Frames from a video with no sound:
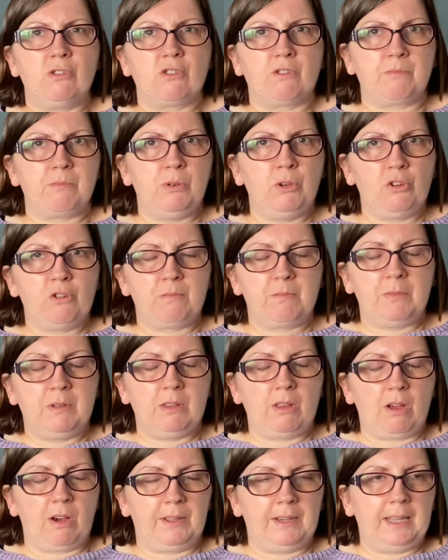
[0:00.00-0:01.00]
of movement
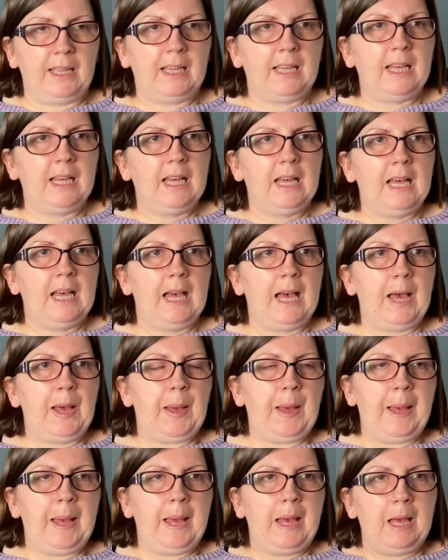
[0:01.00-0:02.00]
on it,
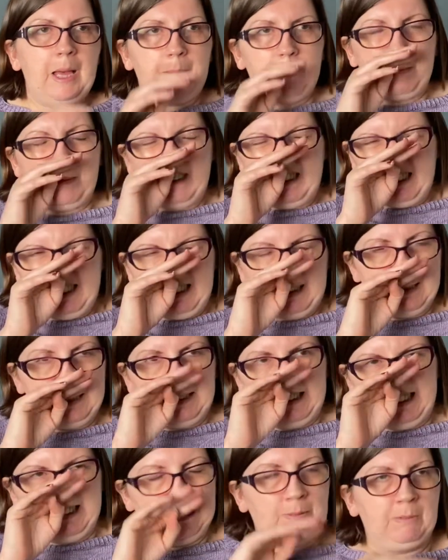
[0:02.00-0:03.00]
and
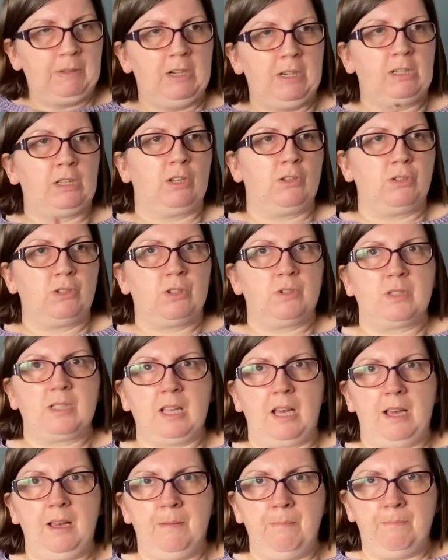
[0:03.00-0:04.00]
when I go to do
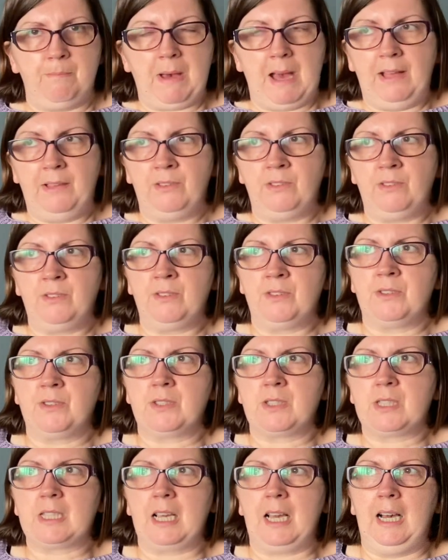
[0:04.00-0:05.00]
certain
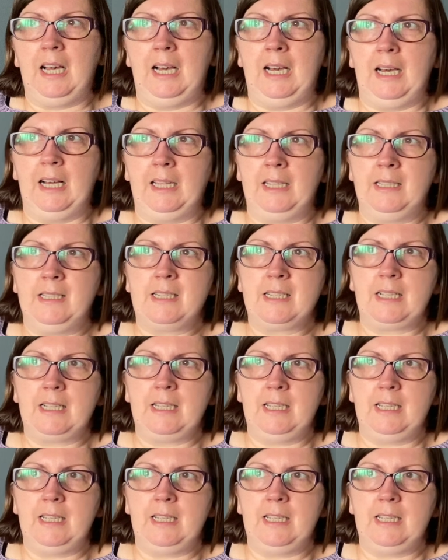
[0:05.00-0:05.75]
bends, and